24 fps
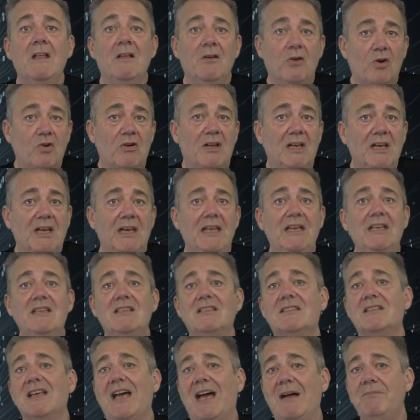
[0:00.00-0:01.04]
or at
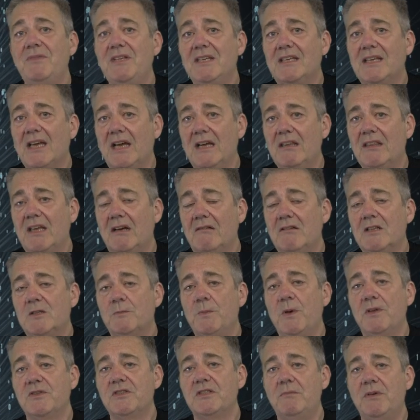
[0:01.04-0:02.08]
least abdicate that
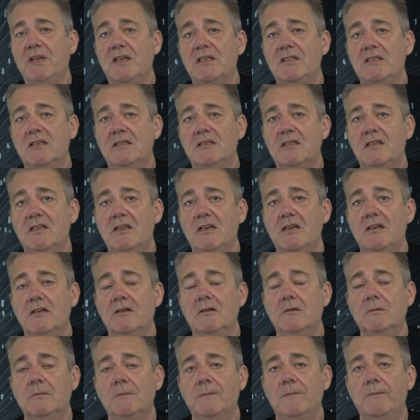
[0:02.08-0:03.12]
responsibility to
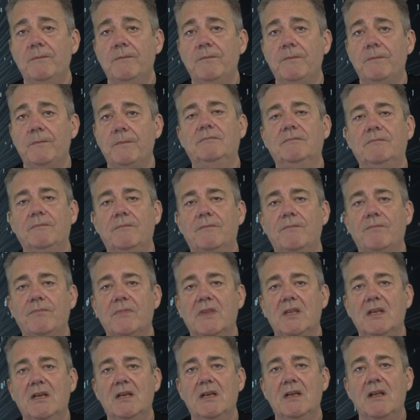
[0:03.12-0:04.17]
you.
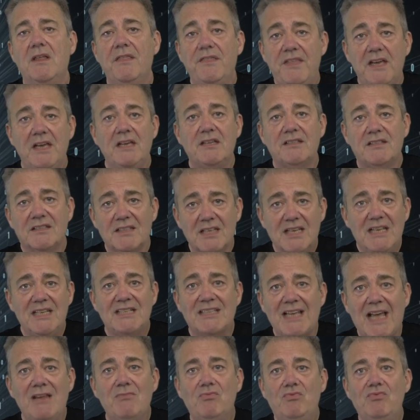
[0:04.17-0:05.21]
This
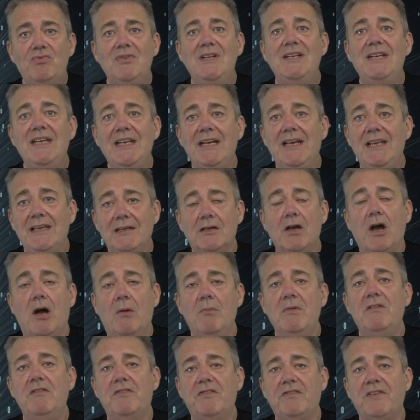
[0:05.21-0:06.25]
is a really
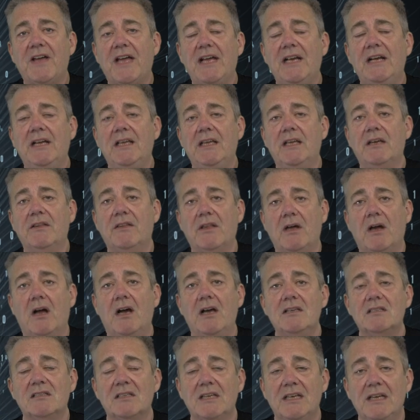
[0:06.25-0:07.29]
common failure that
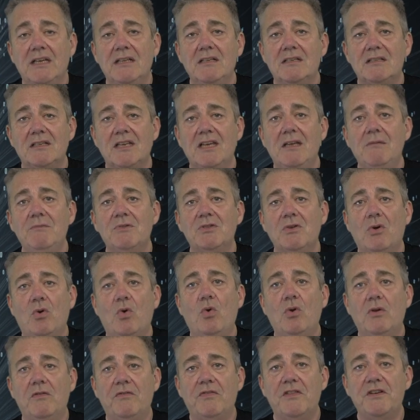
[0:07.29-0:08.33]
I see in teams
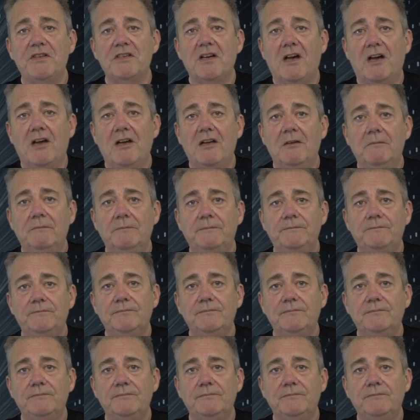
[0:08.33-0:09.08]
all of the time.